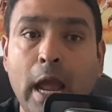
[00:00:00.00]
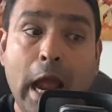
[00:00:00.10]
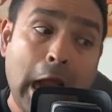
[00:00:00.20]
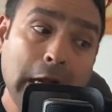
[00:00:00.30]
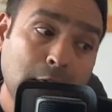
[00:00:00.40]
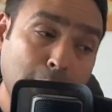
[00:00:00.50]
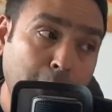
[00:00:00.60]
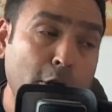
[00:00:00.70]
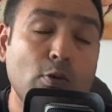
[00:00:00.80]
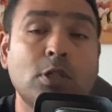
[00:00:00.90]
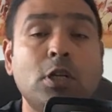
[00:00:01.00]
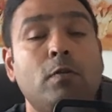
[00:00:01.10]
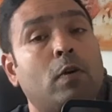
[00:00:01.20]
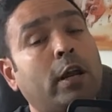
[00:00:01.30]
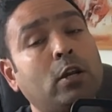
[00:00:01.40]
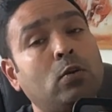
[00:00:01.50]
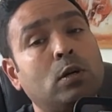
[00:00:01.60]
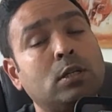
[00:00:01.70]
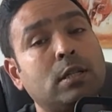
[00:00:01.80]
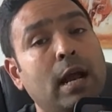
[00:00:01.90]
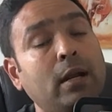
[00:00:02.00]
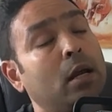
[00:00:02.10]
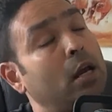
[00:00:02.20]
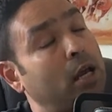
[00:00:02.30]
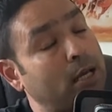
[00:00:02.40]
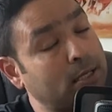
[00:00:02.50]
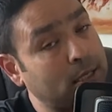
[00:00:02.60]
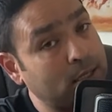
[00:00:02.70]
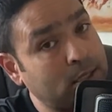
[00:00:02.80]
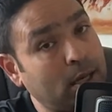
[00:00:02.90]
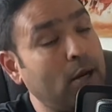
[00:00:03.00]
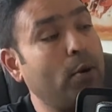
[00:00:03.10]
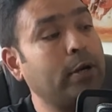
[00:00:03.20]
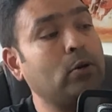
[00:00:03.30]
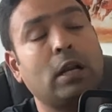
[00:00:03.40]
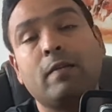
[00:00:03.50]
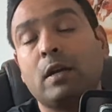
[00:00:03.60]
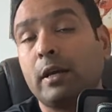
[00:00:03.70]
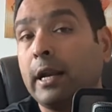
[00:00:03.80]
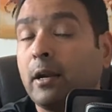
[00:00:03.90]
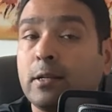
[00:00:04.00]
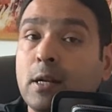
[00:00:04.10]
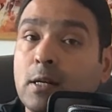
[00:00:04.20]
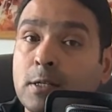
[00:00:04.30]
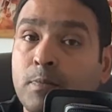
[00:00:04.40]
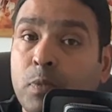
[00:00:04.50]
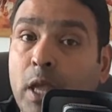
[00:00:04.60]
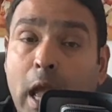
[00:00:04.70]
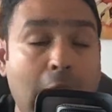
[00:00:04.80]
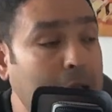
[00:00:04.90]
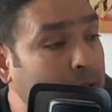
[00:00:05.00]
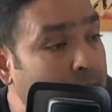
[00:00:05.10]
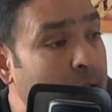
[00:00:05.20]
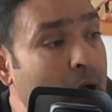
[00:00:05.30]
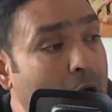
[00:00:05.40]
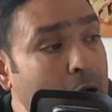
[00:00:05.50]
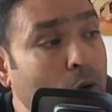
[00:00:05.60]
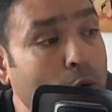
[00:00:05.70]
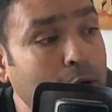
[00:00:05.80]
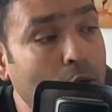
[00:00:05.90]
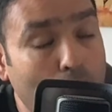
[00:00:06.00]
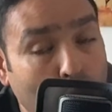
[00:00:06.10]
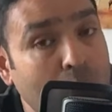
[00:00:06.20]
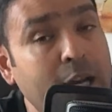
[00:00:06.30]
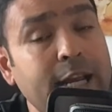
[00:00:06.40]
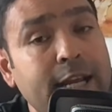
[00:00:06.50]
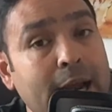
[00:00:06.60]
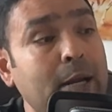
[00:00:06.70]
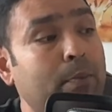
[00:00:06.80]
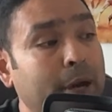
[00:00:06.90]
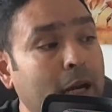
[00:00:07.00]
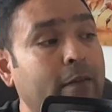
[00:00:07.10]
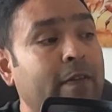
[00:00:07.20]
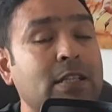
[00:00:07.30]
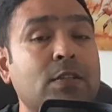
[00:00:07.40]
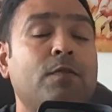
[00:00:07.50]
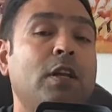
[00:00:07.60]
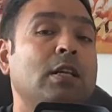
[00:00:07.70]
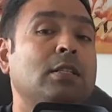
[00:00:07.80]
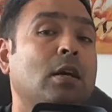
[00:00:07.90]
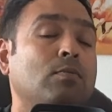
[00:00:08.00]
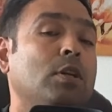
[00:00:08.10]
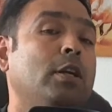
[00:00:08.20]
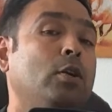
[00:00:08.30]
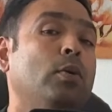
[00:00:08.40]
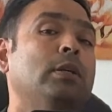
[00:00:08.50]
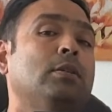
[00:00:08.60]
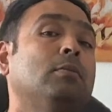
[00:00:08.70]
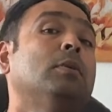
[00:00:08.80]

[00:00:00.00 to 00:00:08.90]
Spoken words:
and continuously working towards that is still going to deliver great results. and they are going to only get better once Venus comes into its